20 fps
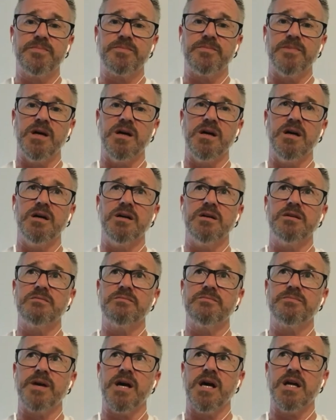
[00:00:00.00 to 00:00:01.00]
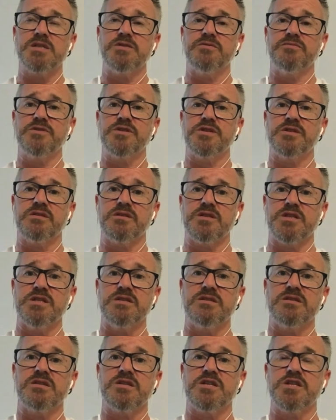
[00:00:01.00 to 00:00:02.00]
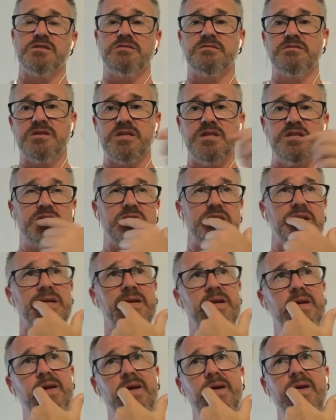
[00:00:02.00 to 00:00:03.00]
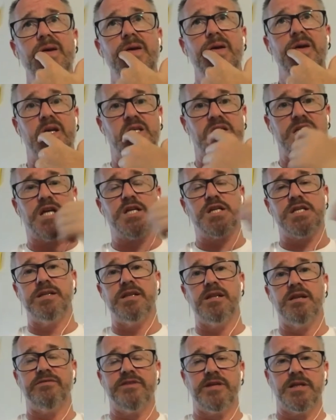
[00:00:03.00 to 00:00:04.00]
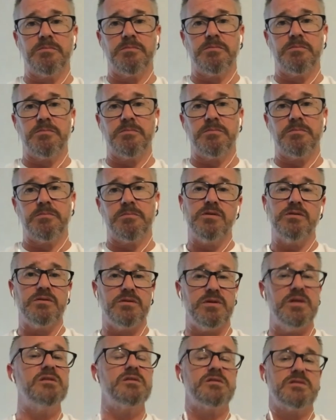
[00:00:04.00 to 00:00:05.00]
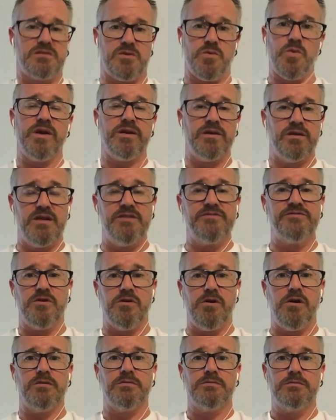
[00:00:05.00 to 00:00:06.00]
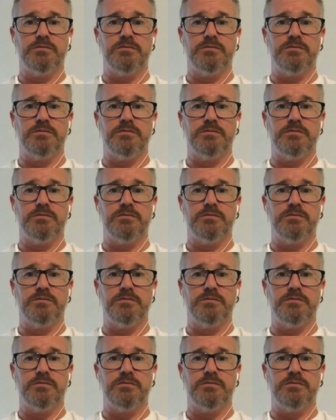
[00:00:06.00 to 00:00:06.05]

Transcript: uh, parts of J- Jesus' teaching, it's actually loving people is the way you love God.